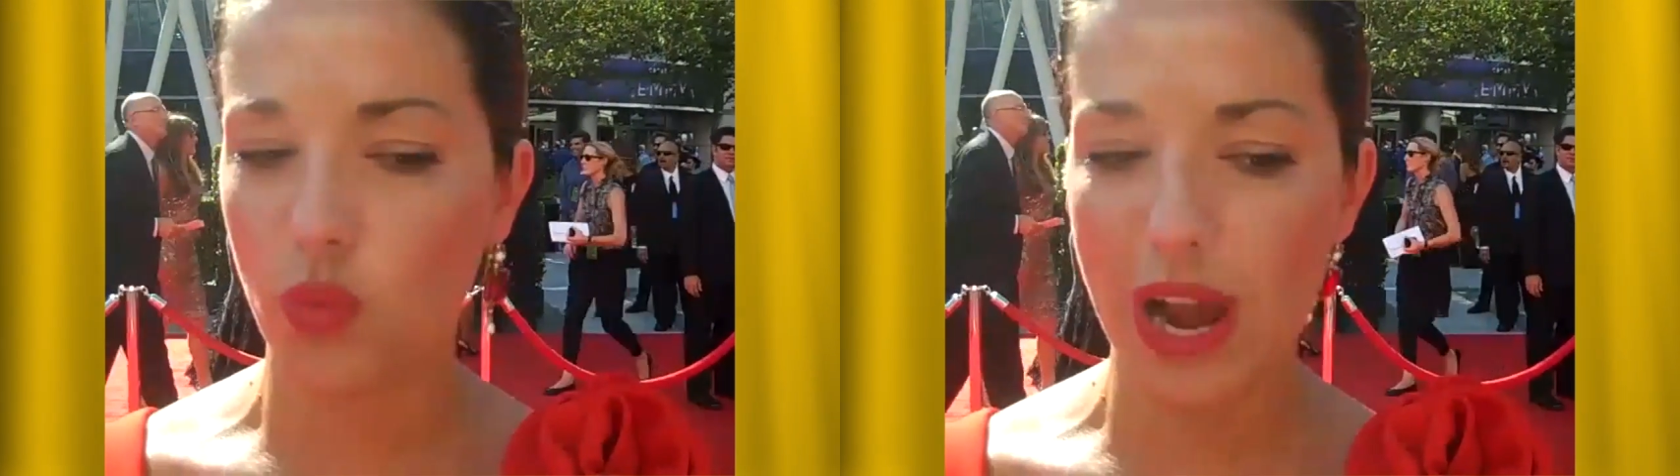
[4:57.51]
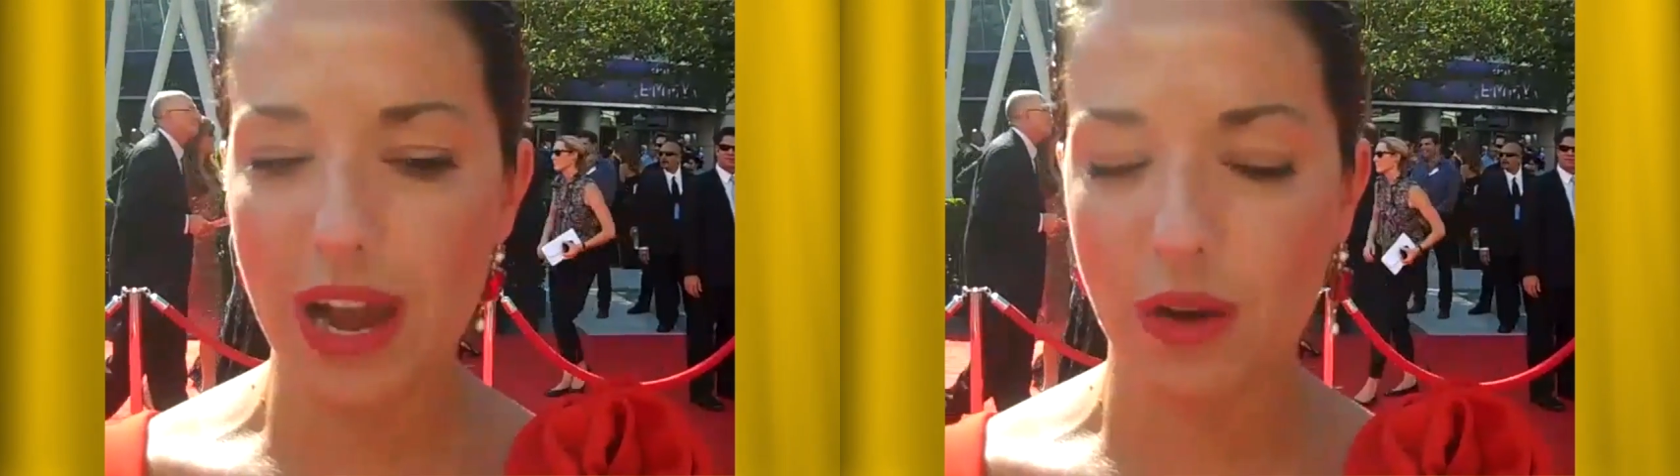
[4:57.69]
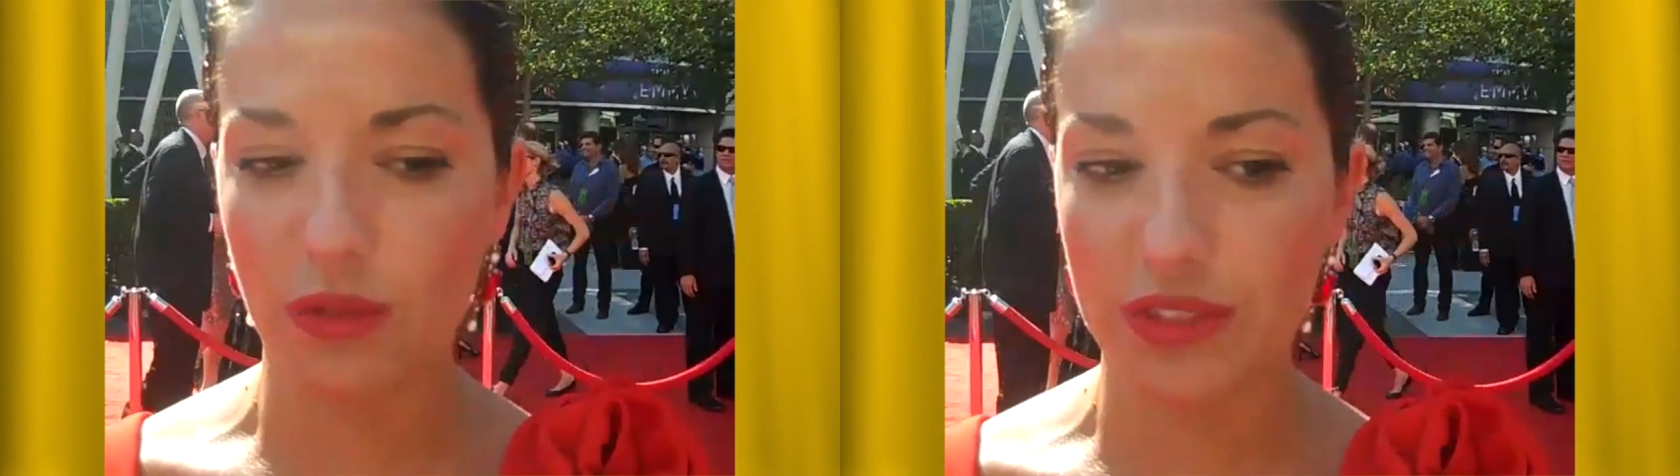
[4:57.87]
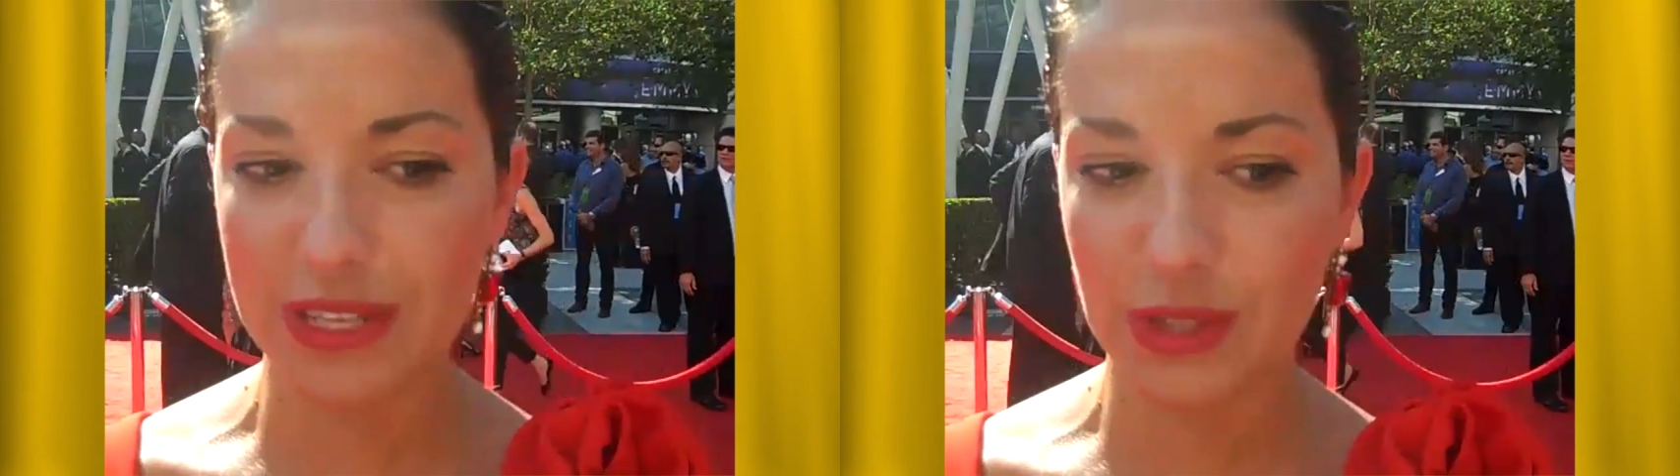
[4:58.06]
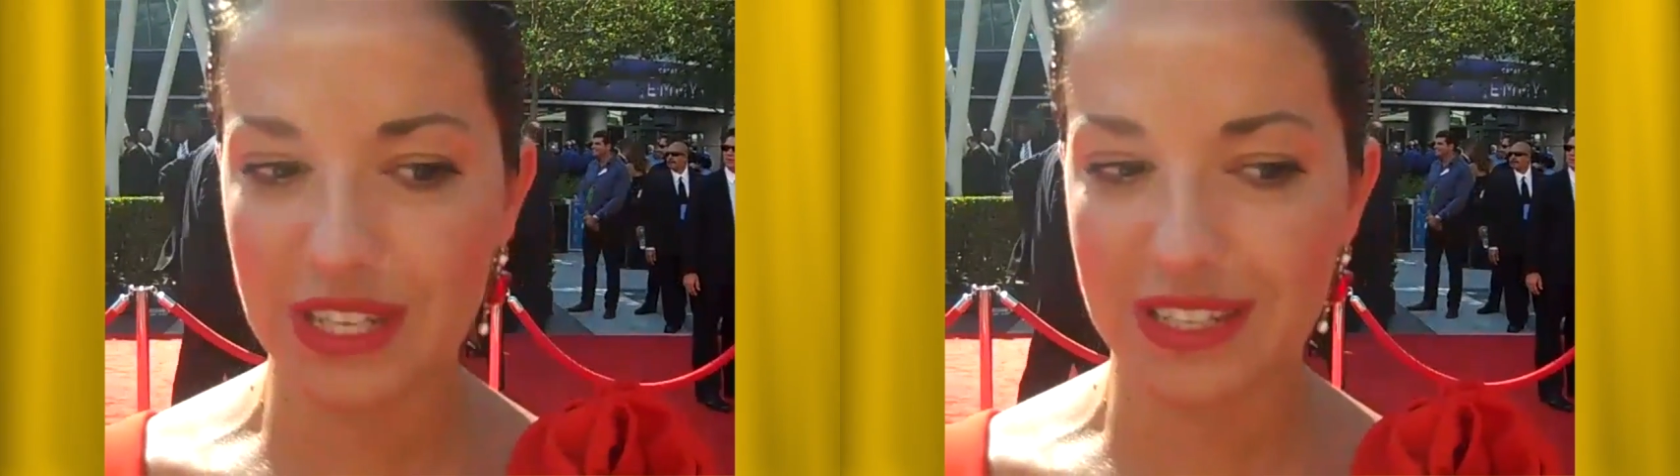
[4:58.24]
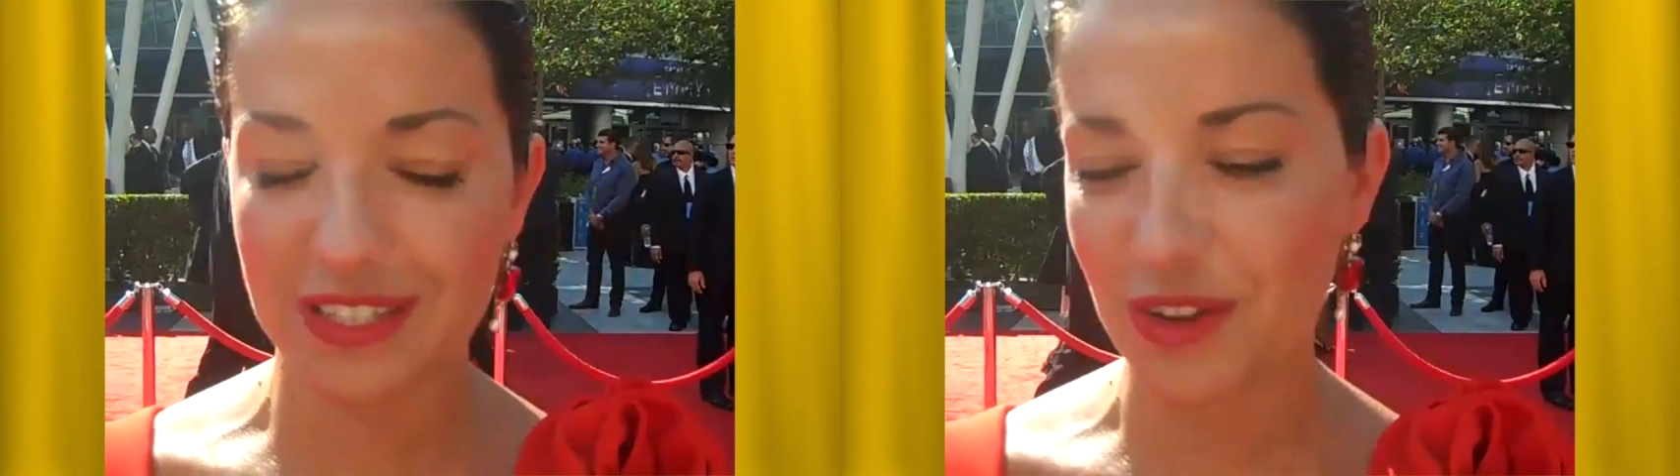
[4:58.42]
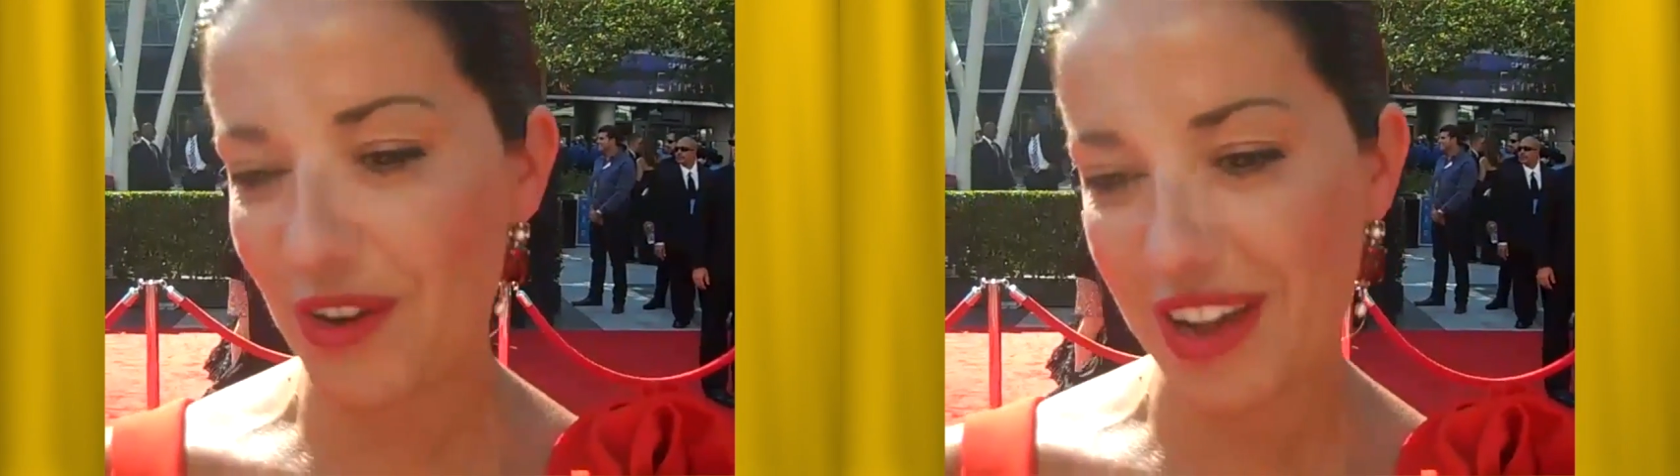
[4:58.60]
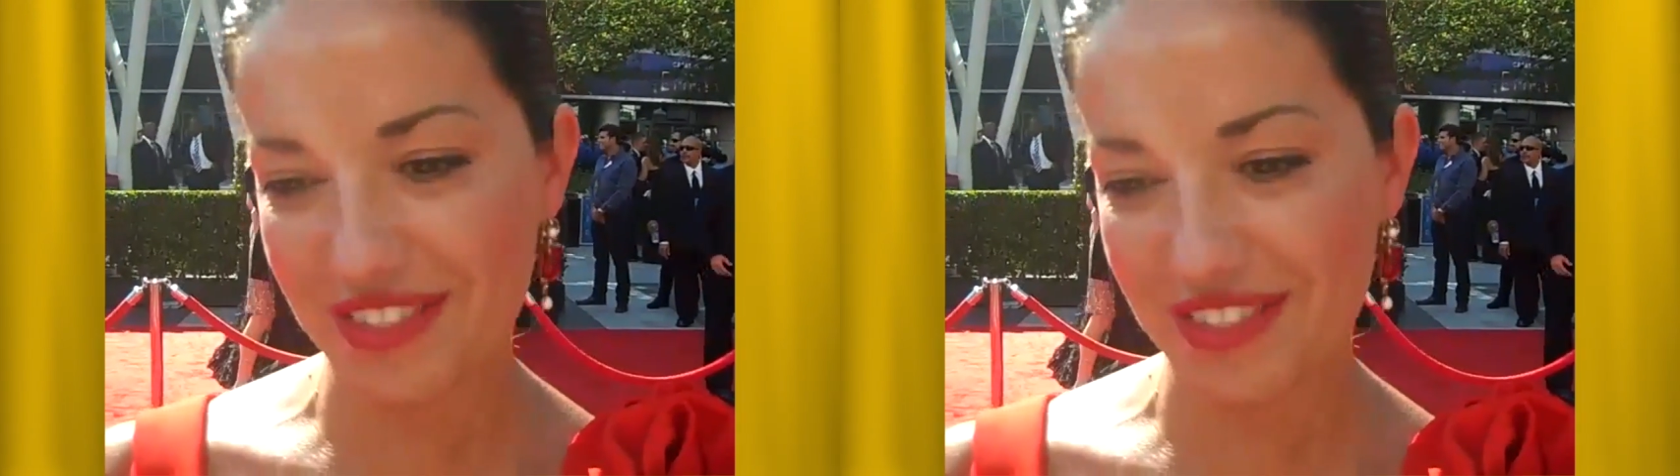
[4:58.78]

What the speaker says: wow, this is her